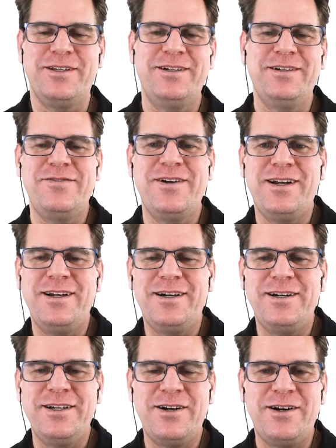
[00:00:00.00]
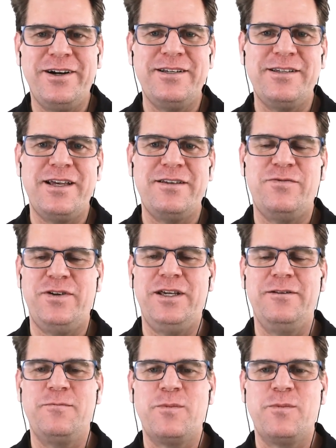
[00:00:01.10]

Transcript: You've got it on your RSS feed.